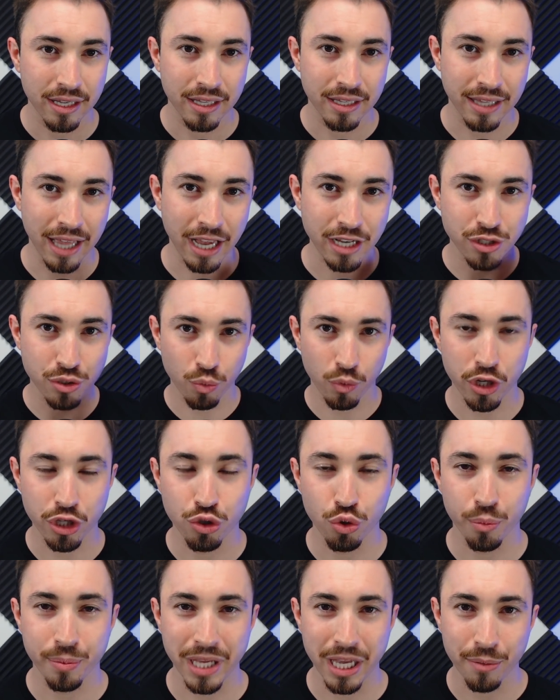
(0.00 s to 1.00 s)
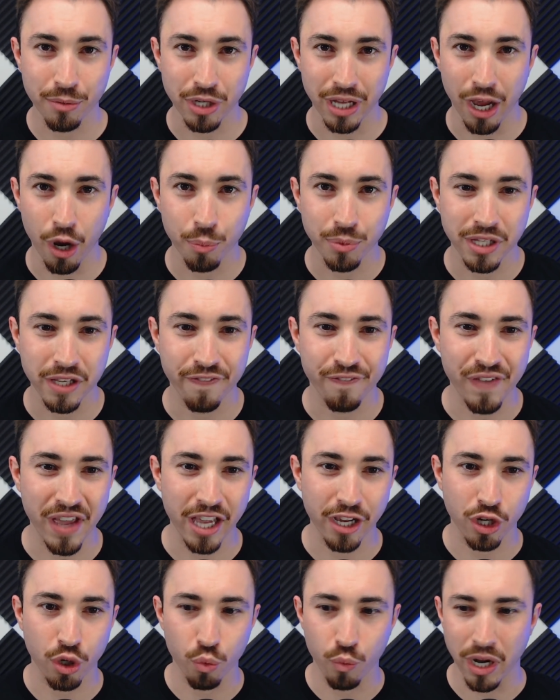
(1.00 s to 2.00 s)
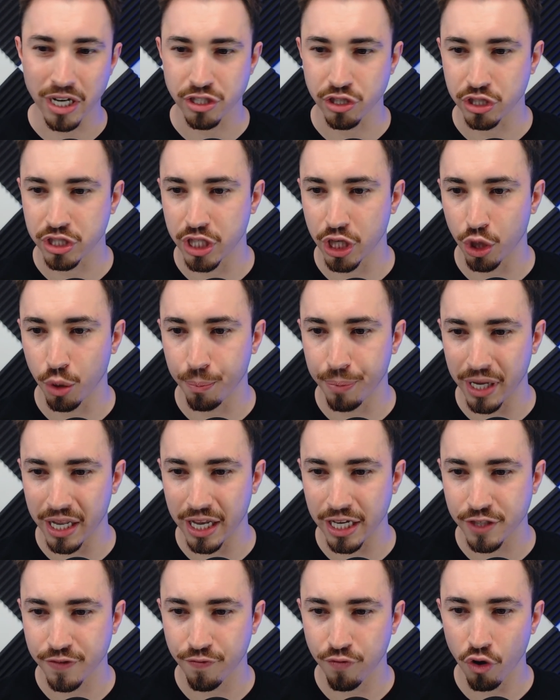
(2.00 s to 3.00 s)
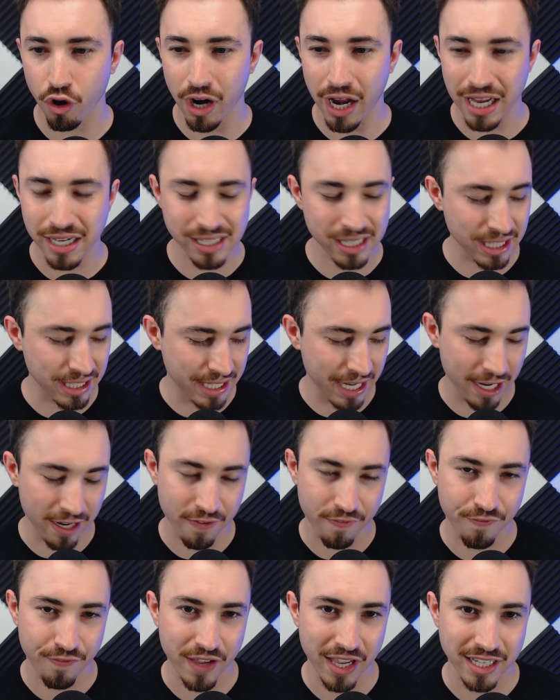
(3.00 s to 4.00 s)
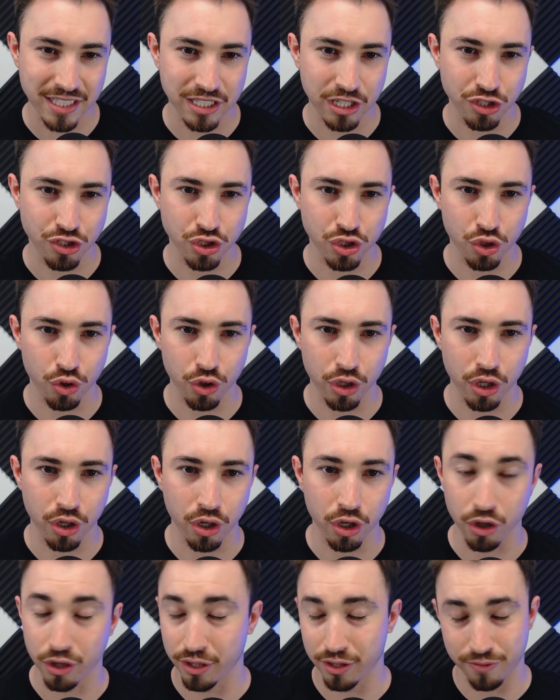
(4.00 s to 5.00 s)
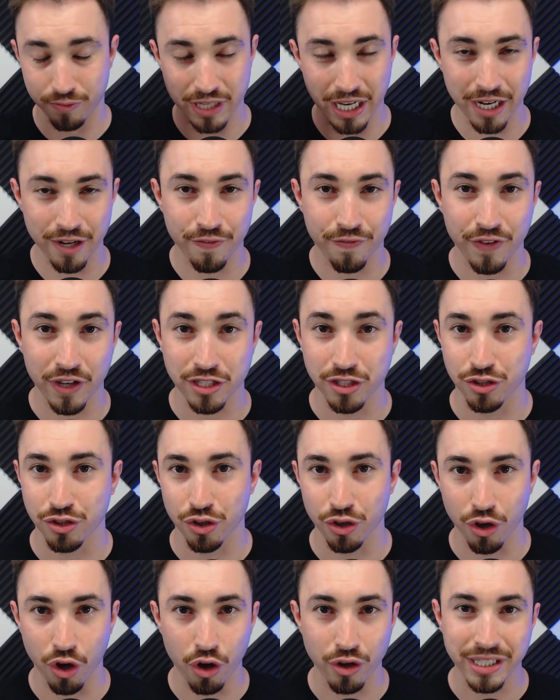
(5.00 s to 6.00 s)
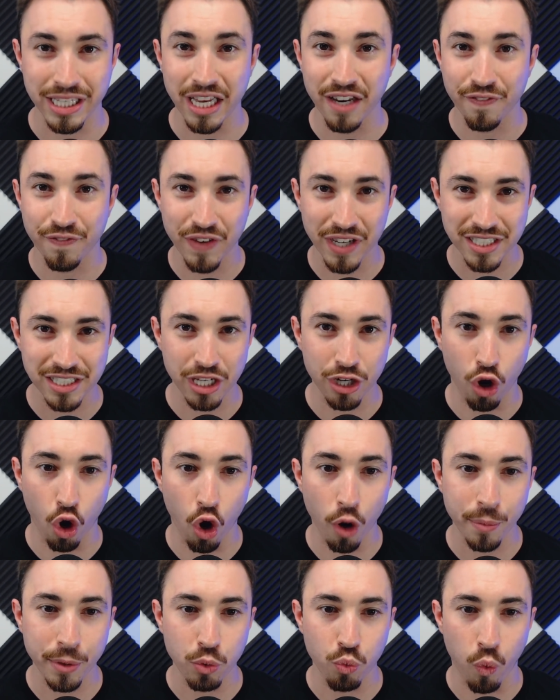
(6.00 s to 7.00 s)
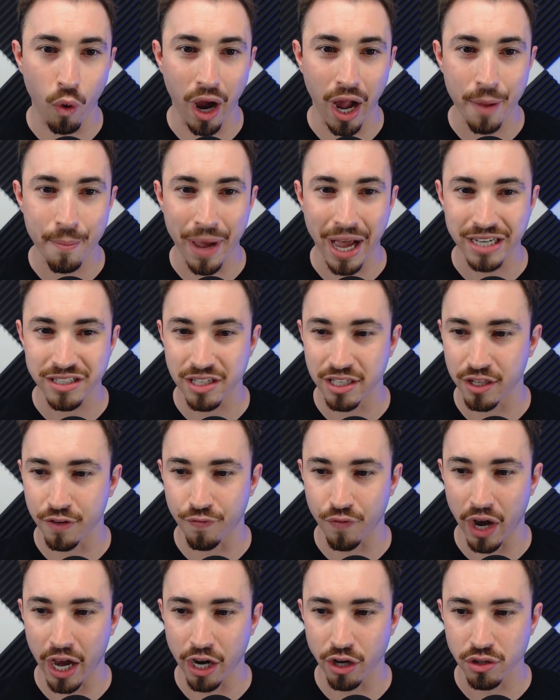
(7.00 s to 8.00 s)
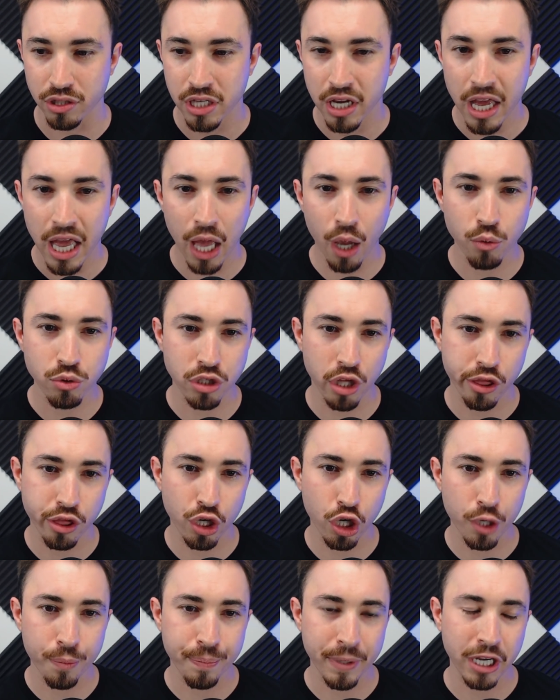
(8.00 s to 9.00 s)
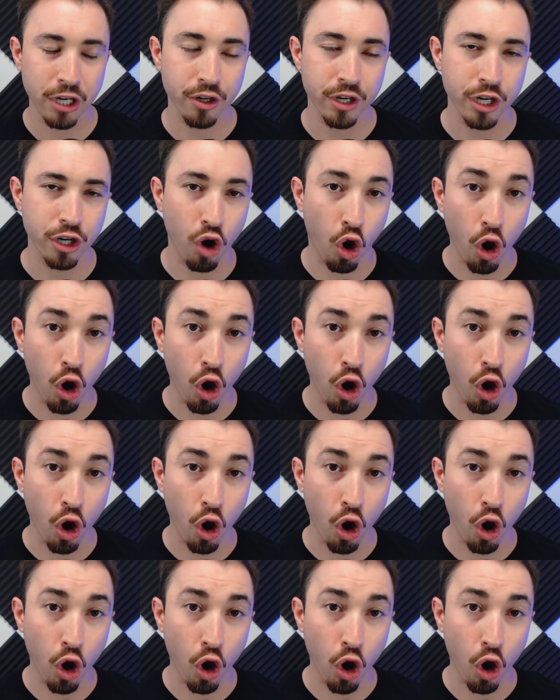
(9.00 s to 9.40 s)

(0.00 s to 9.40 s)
That's where you'll be able to help the Fanco Wrestling channel. But as far as the Dayton Fix and RBY match in the finals, it was the third period.